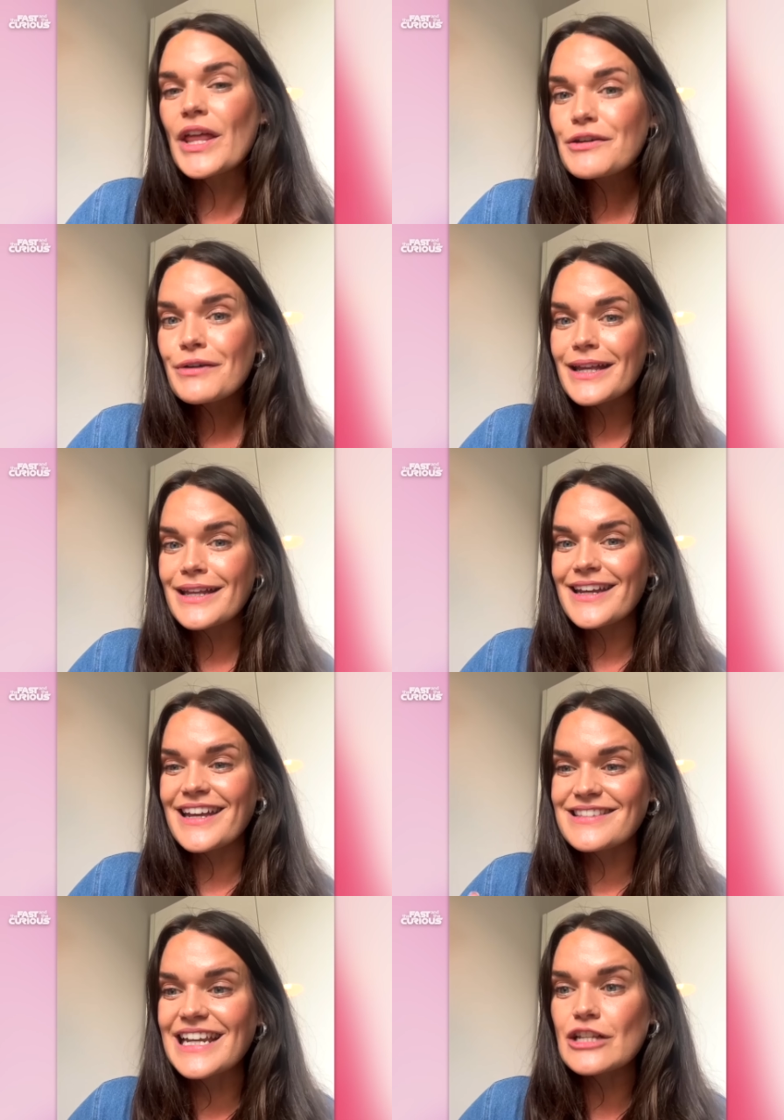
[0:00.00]
Whether it
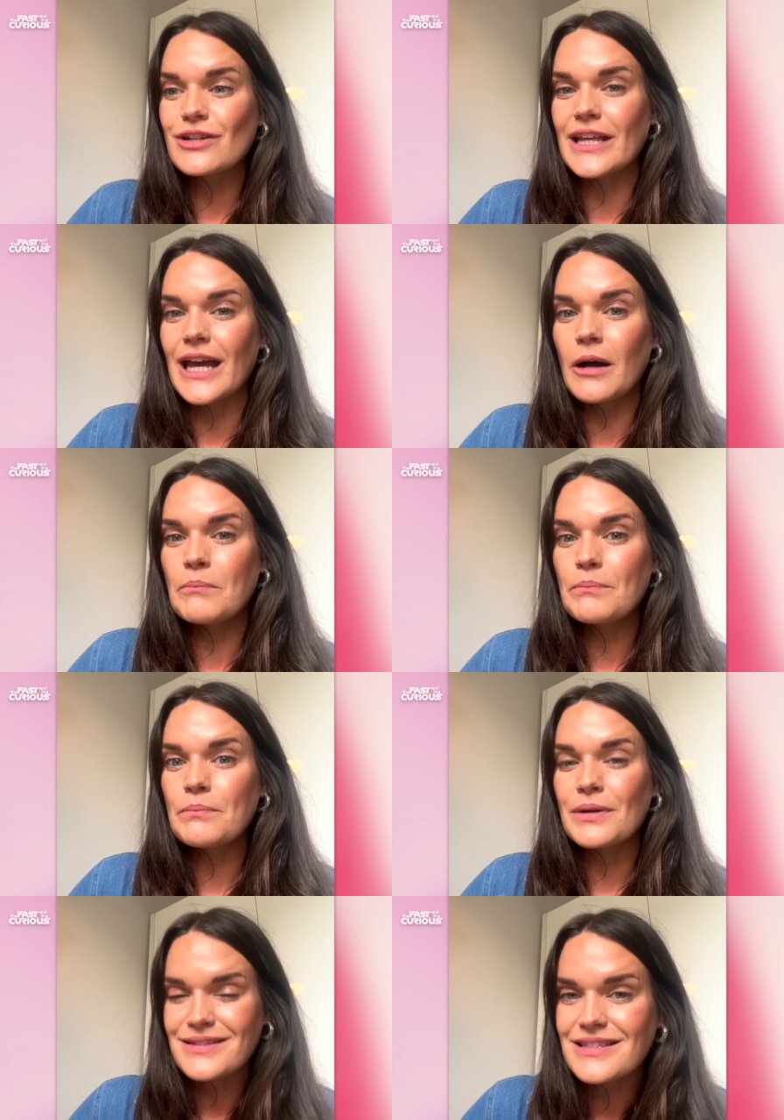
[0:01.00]
is literally a
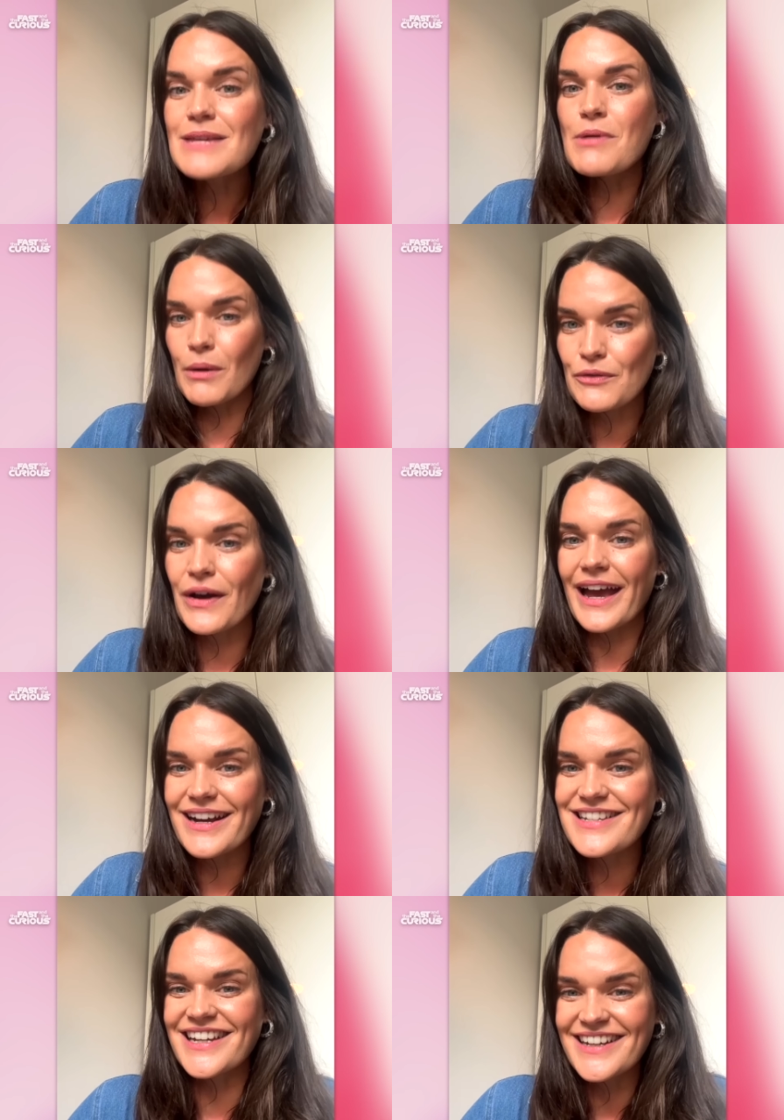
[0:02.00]
placebo
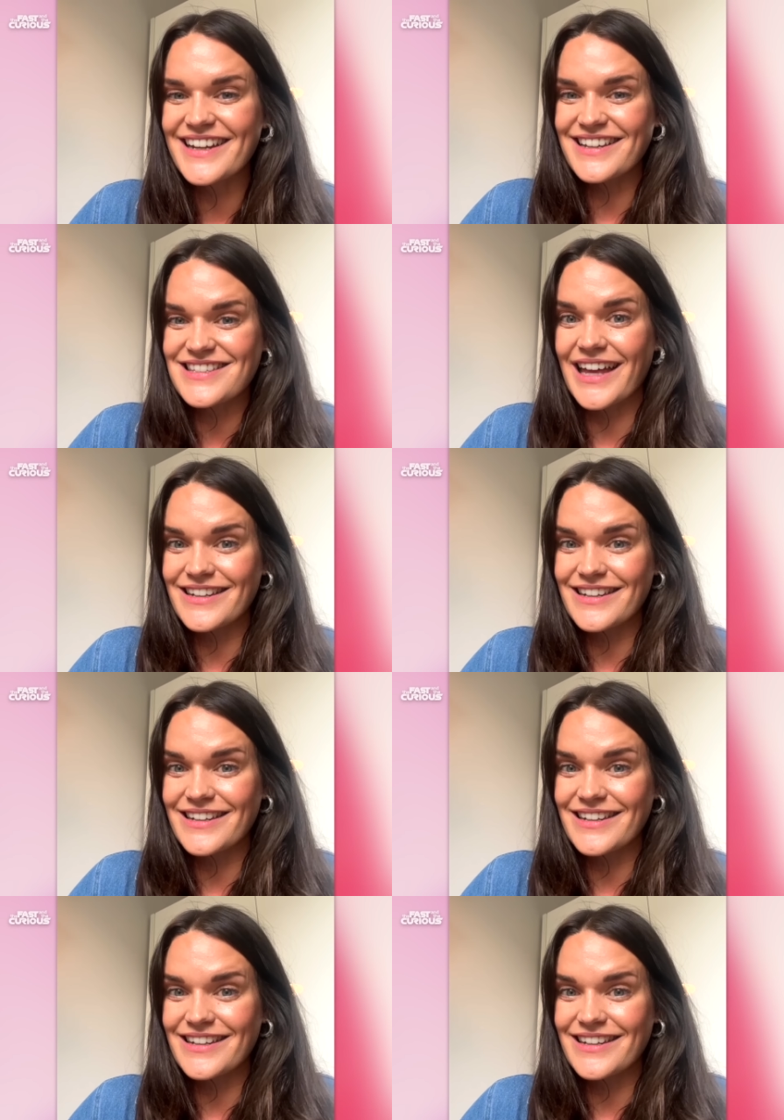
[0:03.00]
effect in a